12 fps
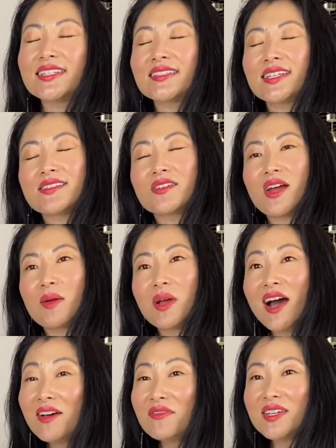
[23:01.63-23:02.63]
Let's Grab
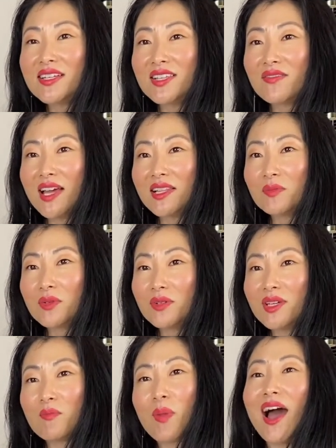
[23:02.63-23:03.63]
Coffee is available
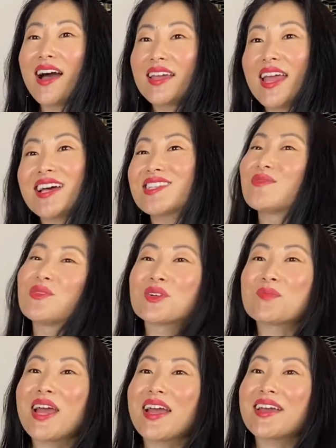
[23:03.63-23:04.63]
in podcast
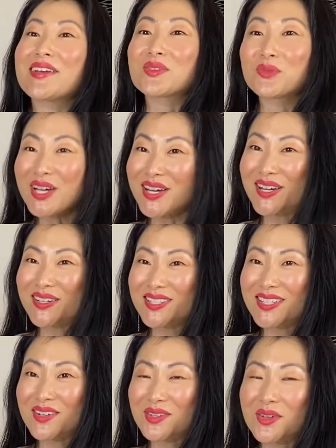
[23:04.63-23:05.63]
format as well.
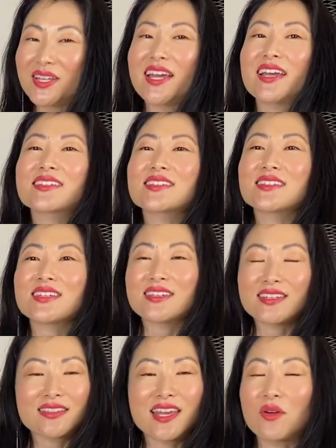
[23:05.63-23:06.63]
So you can actually
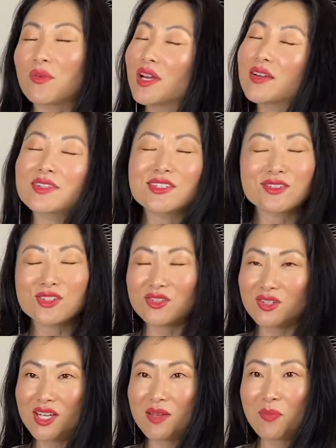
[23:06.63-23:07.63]
get that wherever you
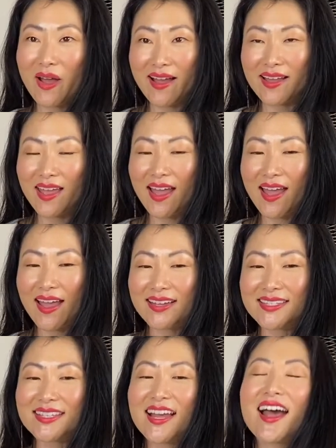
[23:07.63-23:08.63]
stream
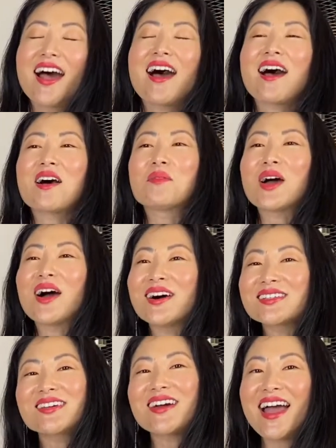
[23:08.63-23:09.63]
podcasts. I
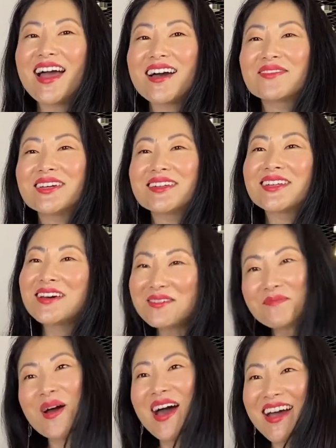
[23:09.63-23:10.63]
also have
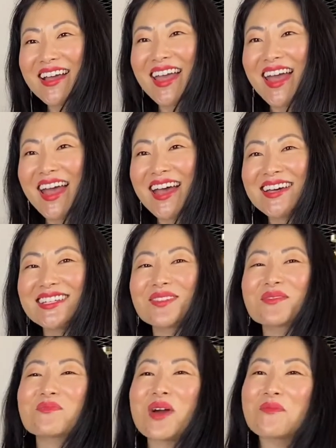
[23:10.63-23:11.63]
another podcast
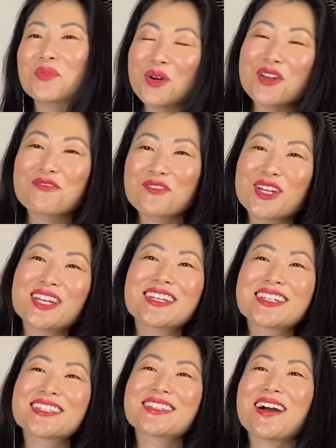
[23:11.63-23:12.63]
with my
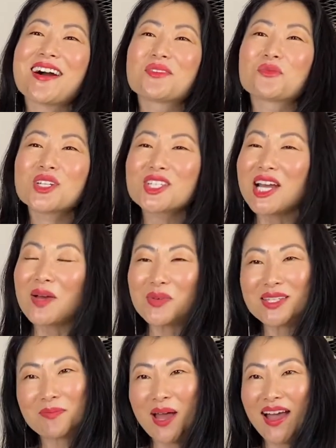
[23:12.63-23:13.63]
boyfriend. It's called Which Cup
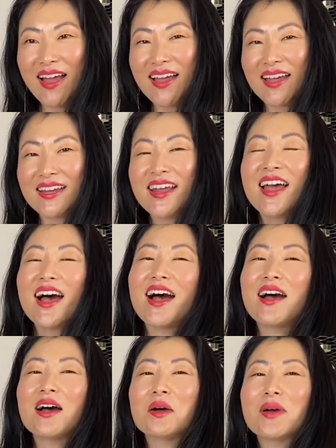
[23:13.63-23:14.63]
Is Mine?
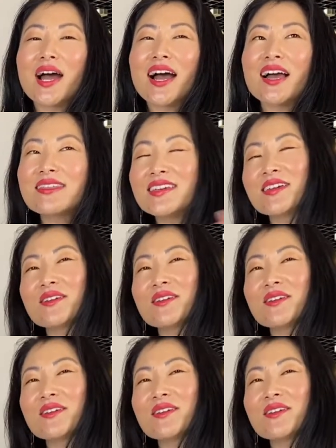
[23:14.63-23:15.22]
I think of